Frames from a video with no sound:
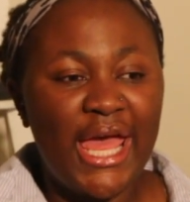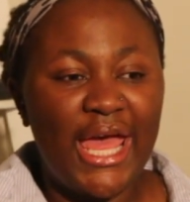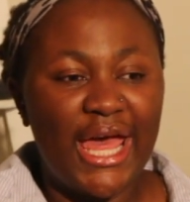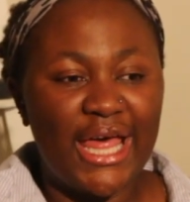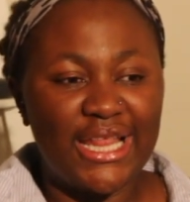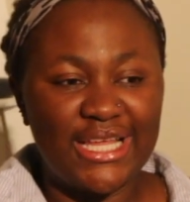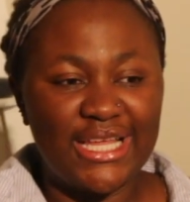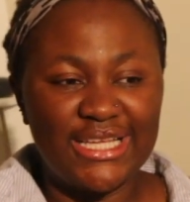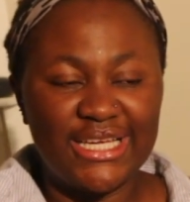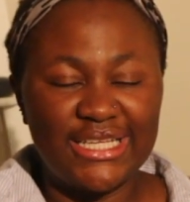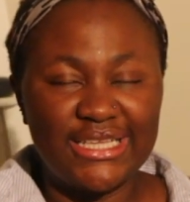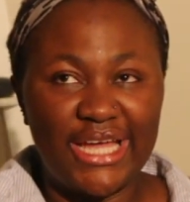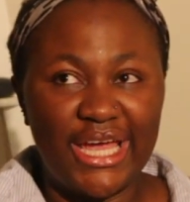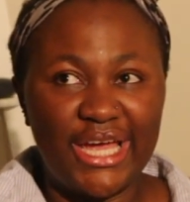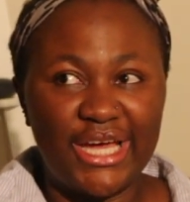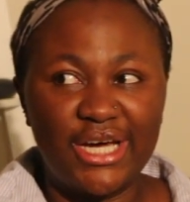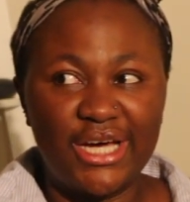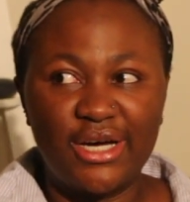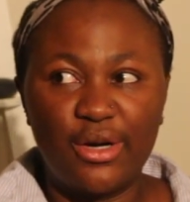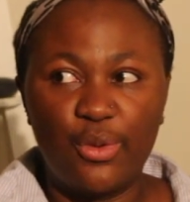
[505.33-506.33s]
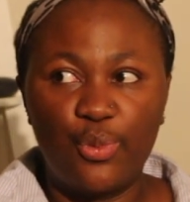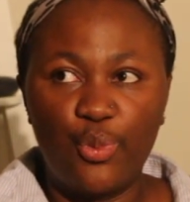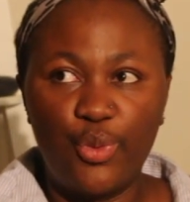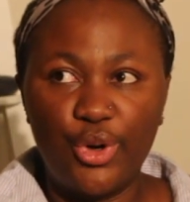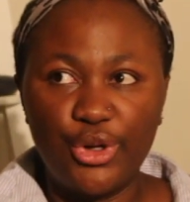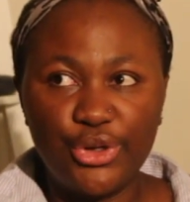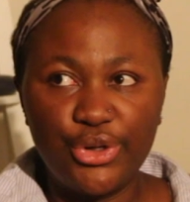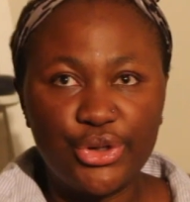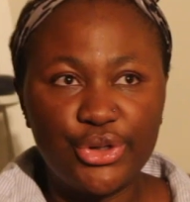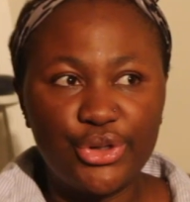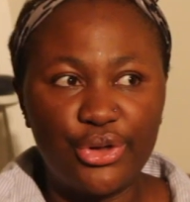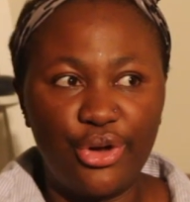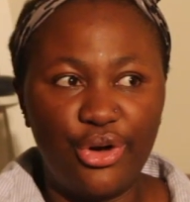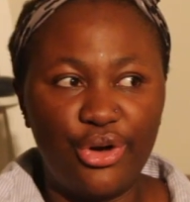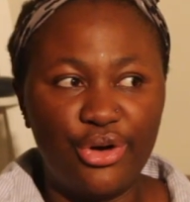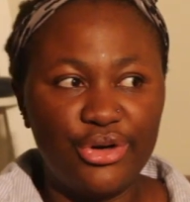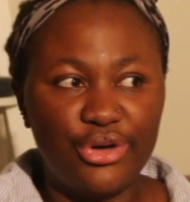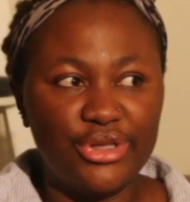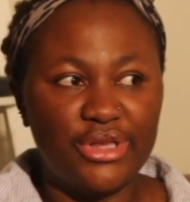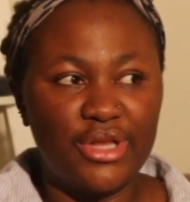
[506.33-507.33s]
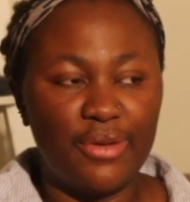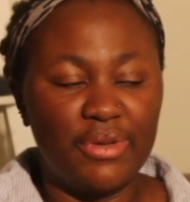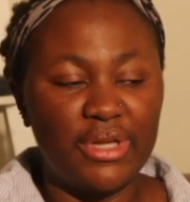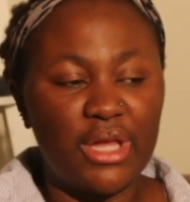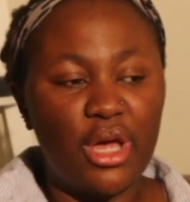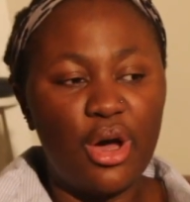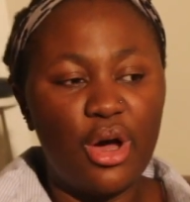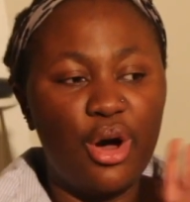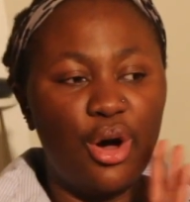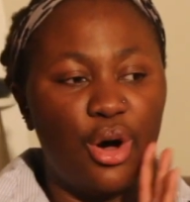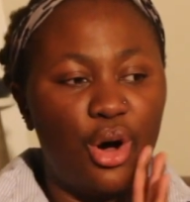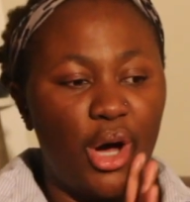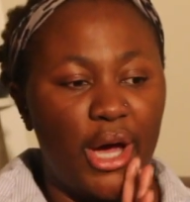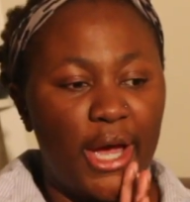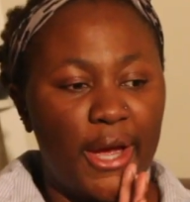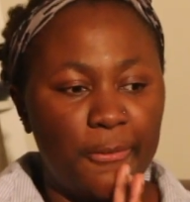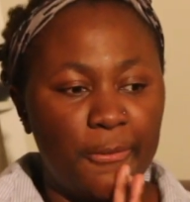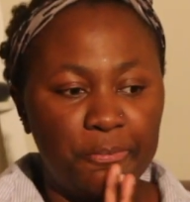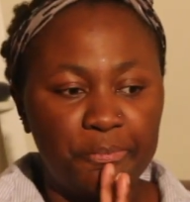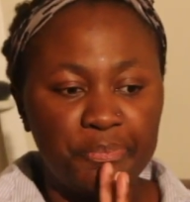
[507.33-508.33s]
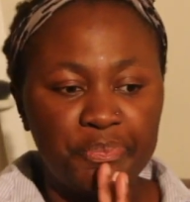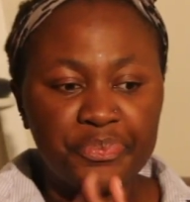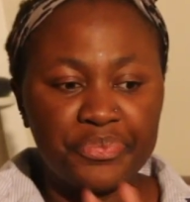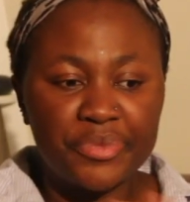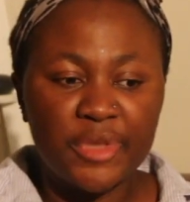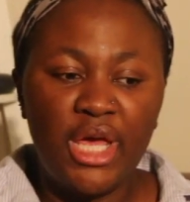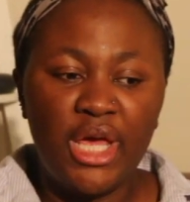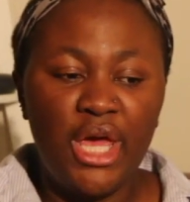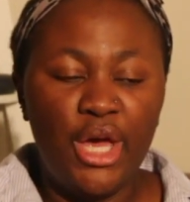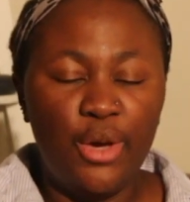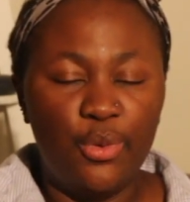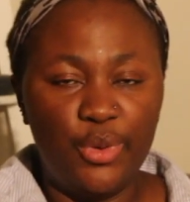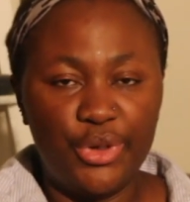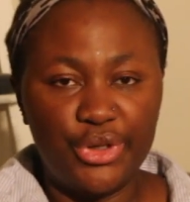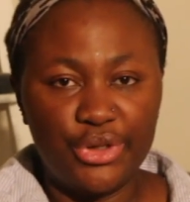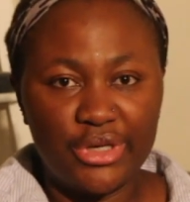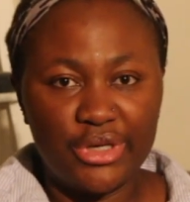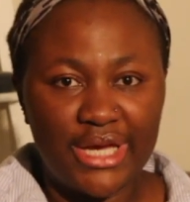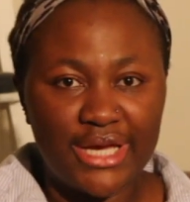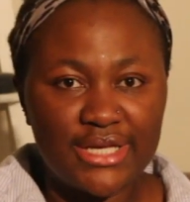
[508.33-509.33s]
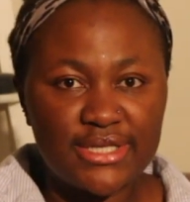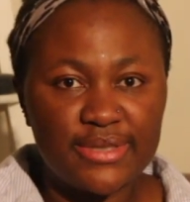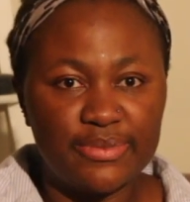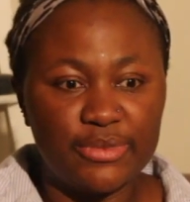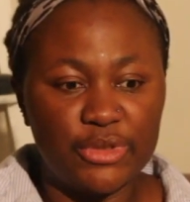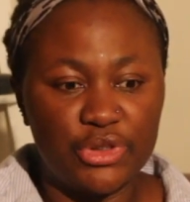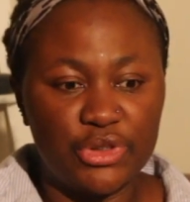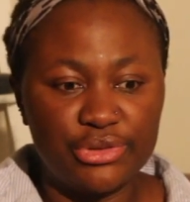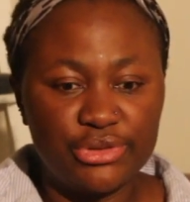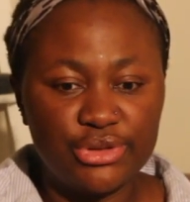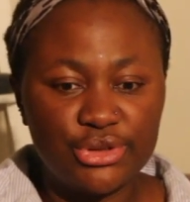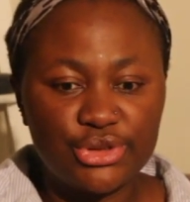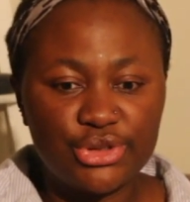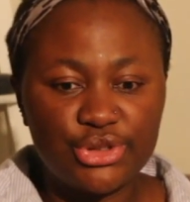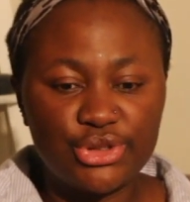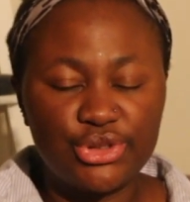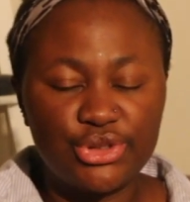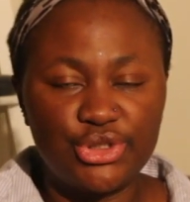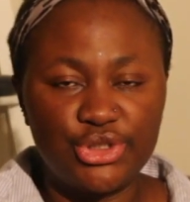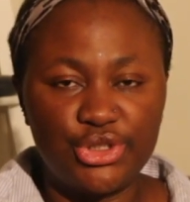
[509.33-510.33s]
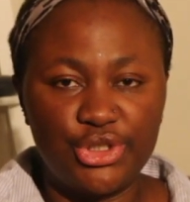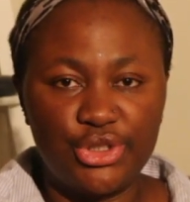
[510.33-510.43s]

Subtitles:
And then at like 1 o'clock, they were like, oh, we're gonna get some lunch.